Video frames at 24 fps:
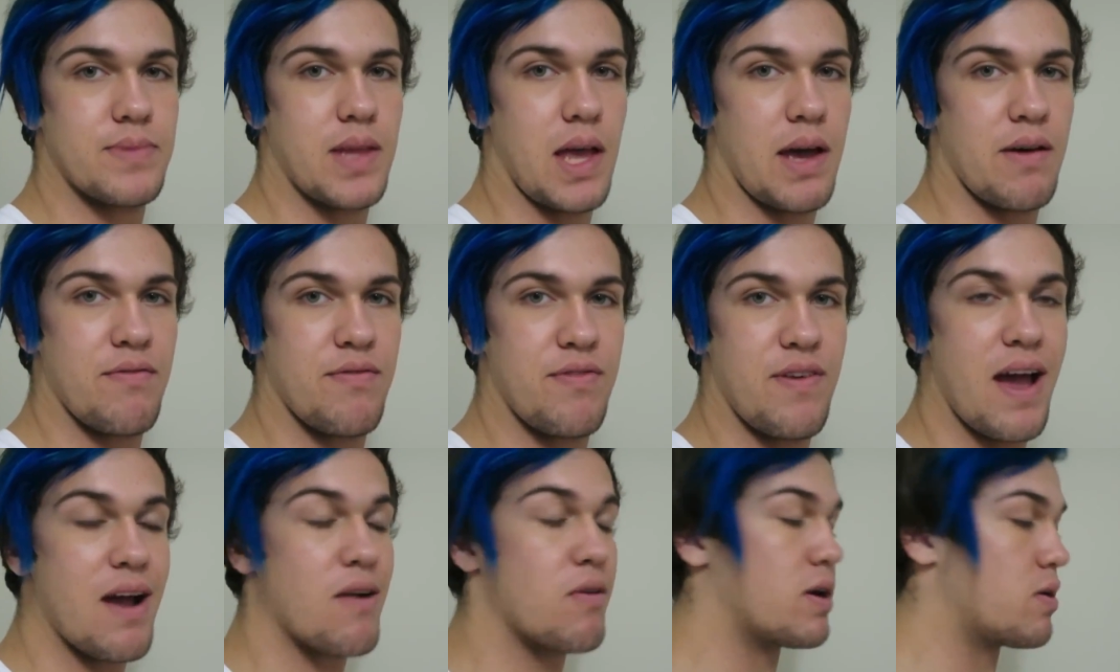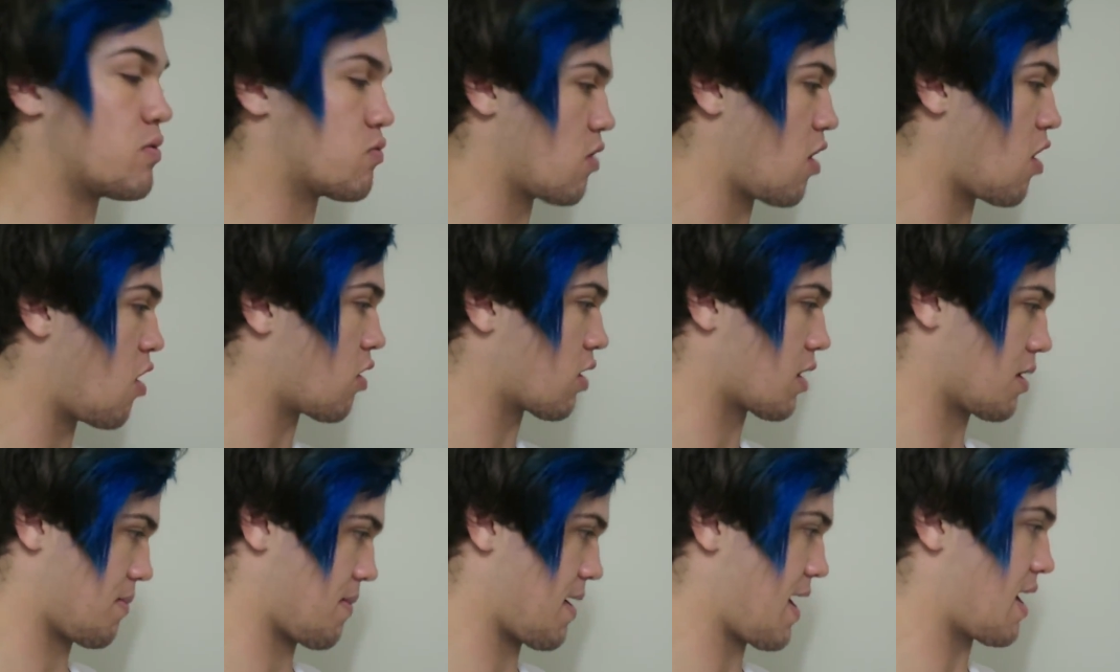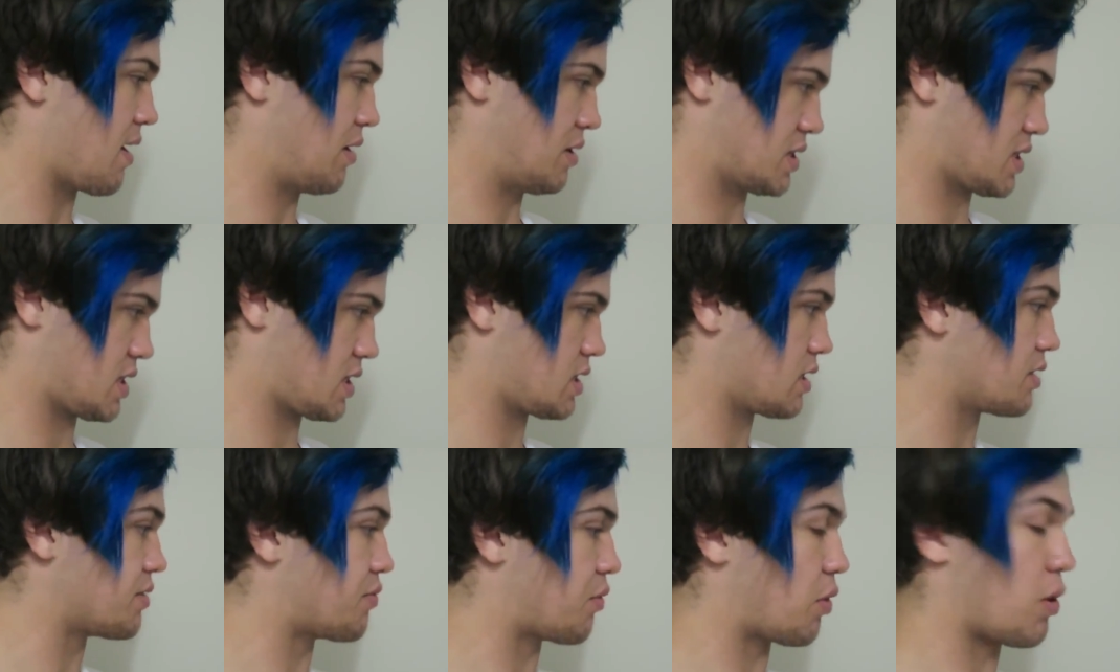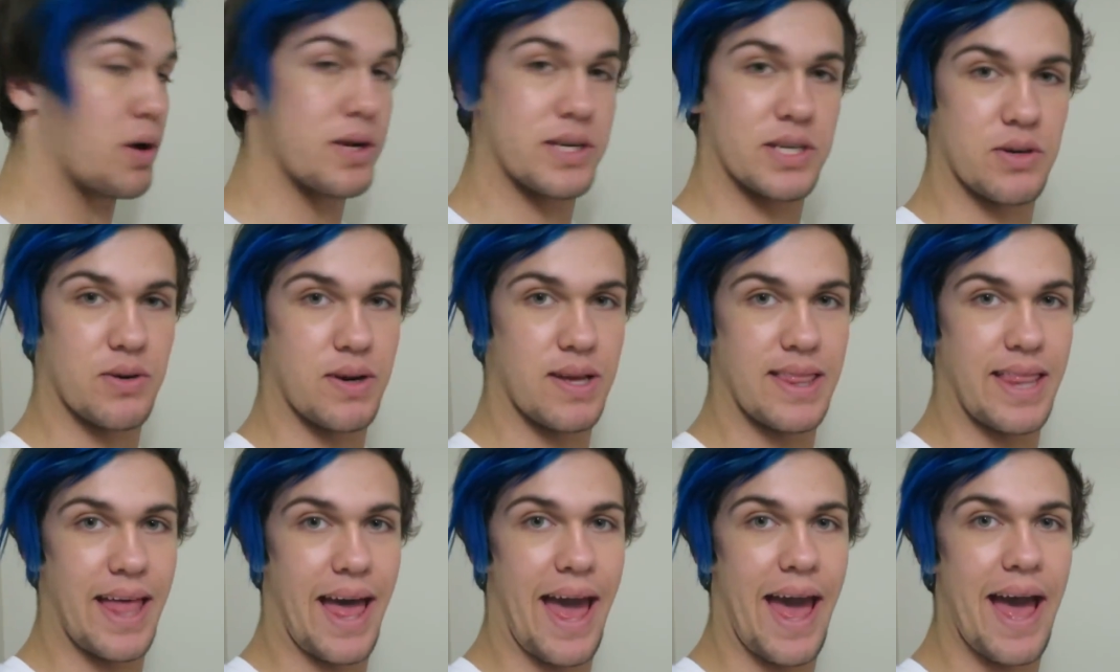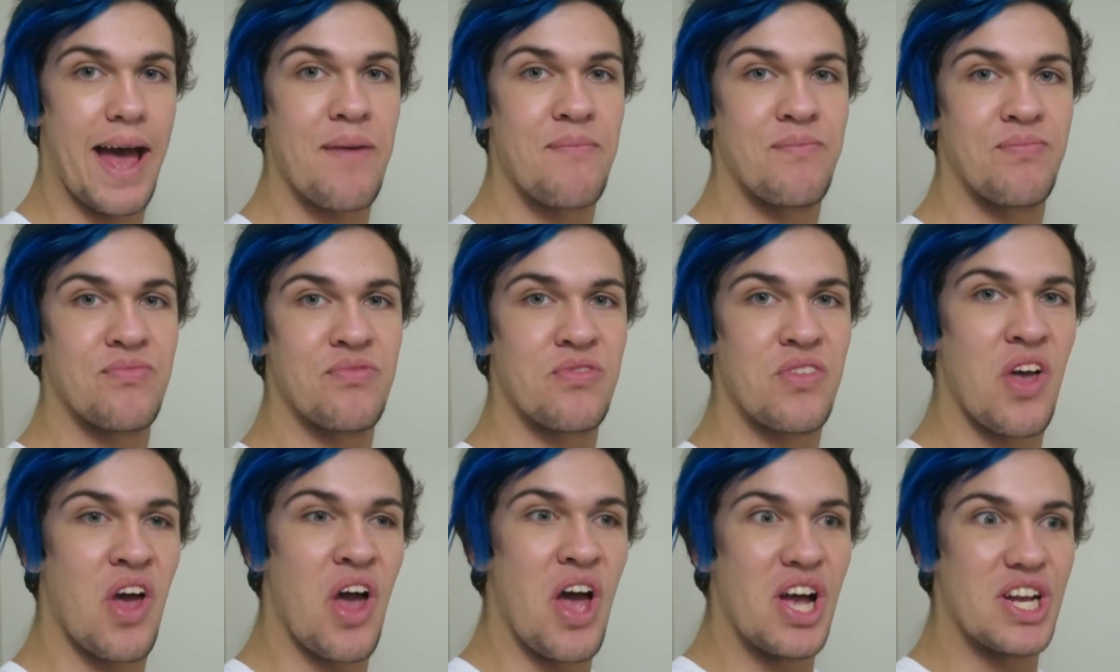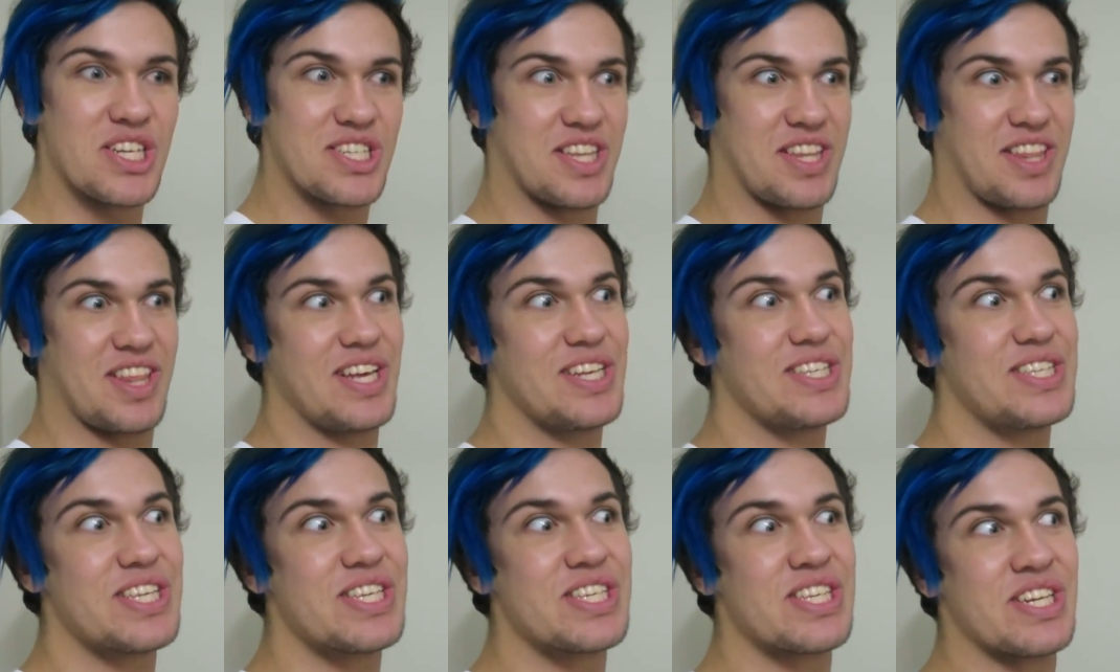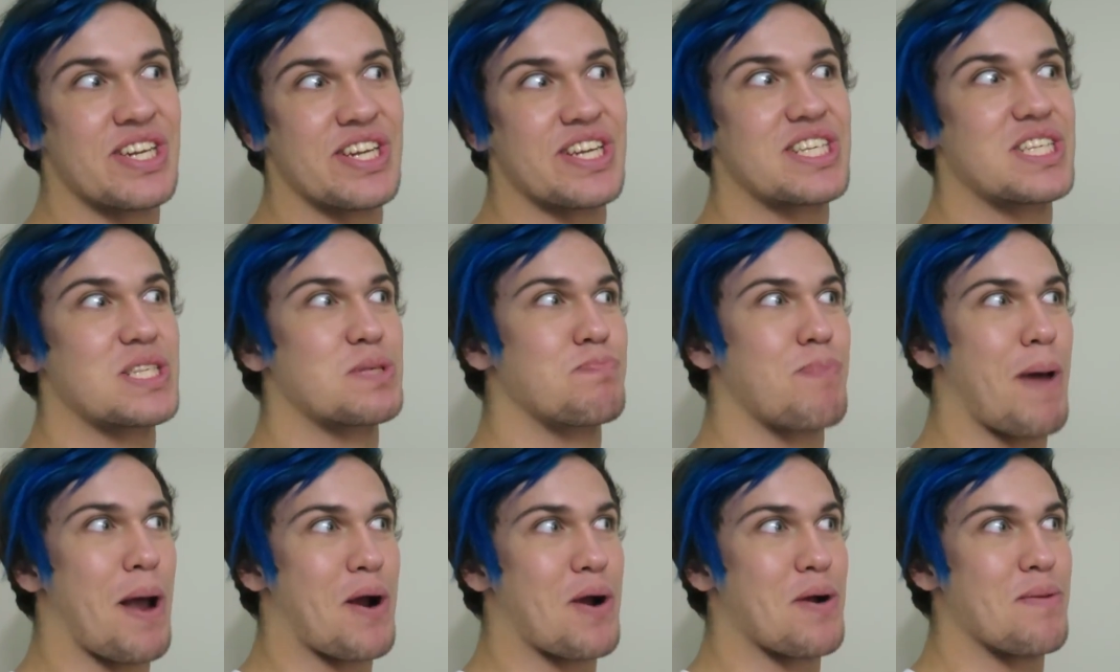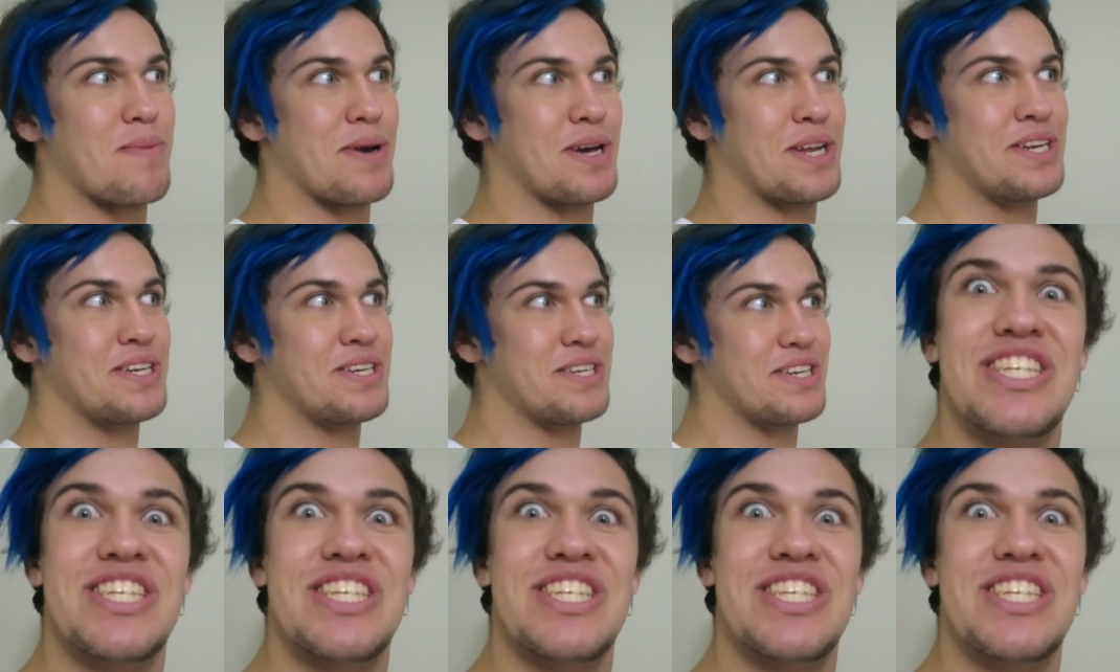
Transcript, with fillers: a very wrong amount of water in there. So this is an experiment,